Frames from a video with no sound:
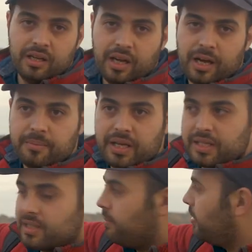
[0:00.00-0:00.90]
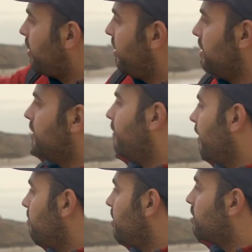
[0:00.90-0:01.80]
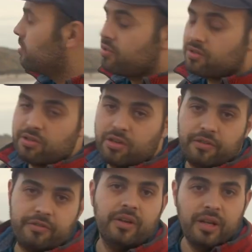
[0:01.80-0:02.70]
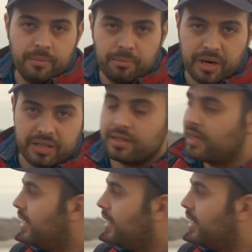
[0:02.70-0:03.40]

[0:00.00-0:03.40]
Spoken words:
and it's about 35 meters or so of Barton